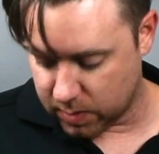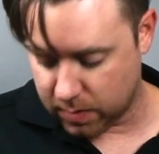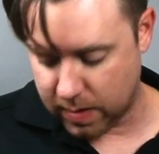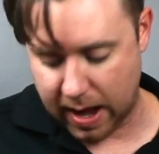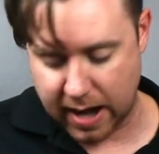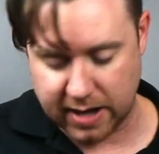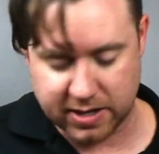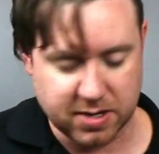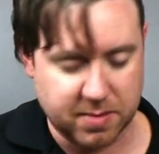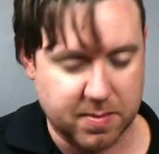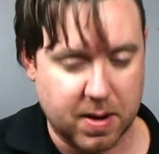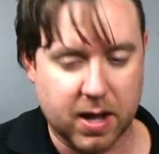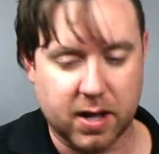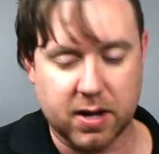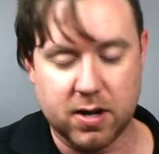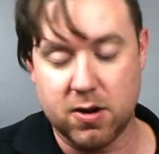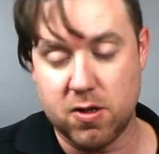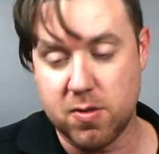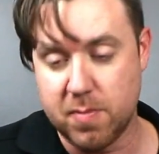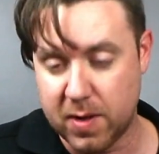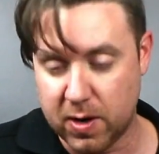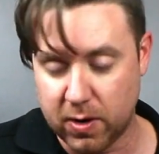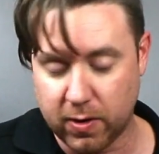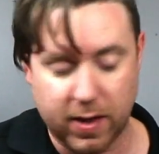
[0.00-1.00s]
Actually, I'm not going
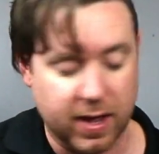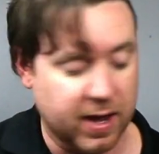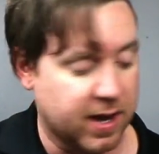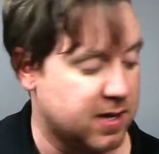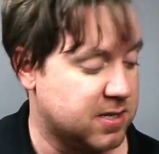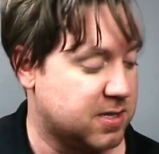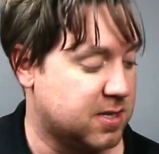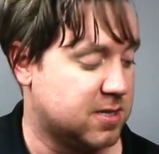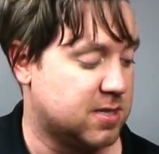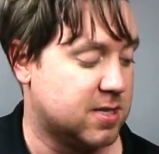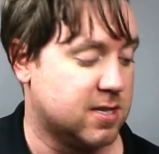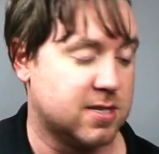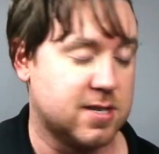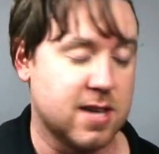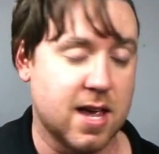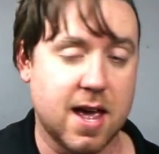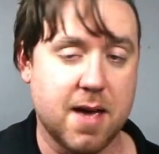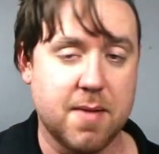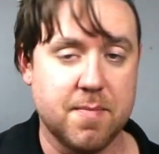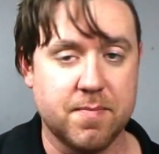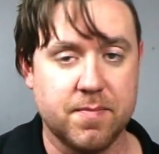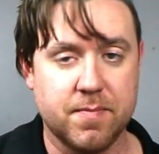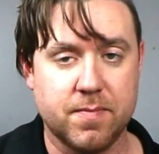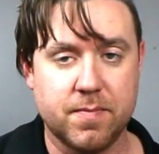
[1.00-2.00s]
to do the middle again because it's the
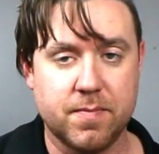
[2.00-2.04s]
same